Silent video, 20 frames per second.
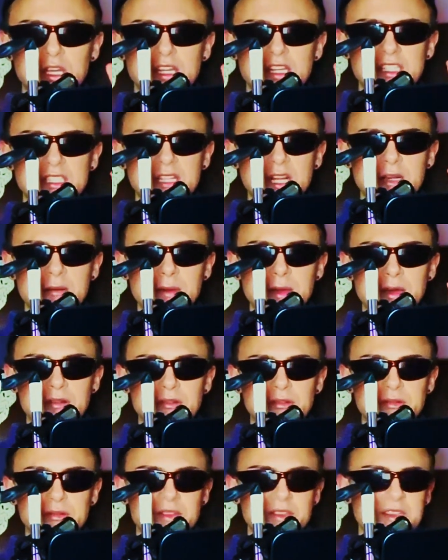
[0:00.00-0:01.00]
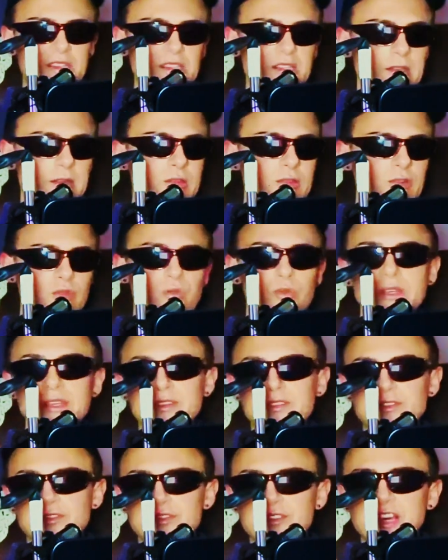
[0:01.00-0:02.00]
It's not about
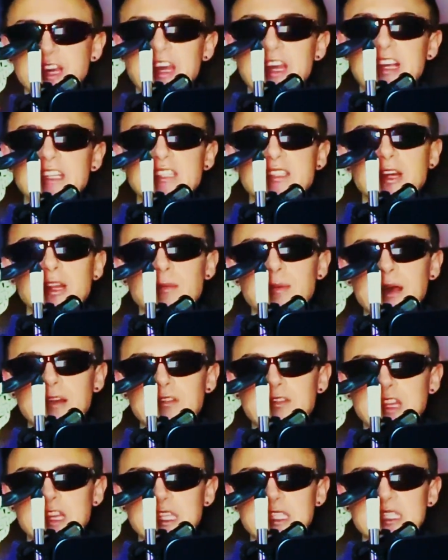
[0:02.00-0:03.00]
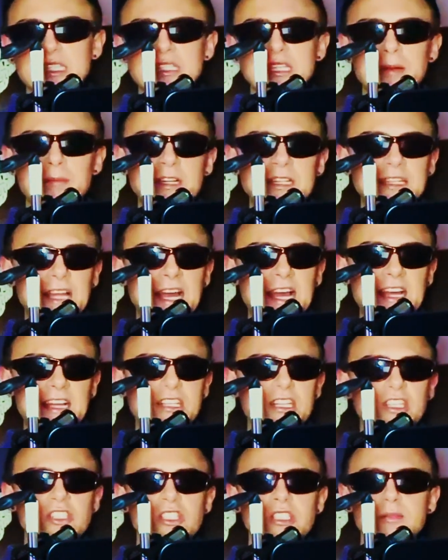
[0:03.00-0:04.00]
Brief. It's not about this. It's not about
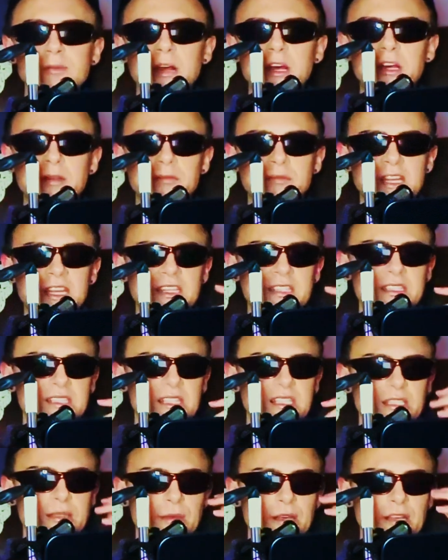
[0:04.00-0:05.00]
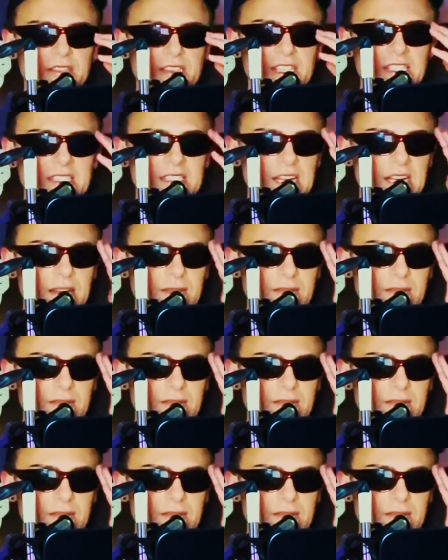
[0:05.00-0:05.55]
that. It's just about updates. It's about things that I've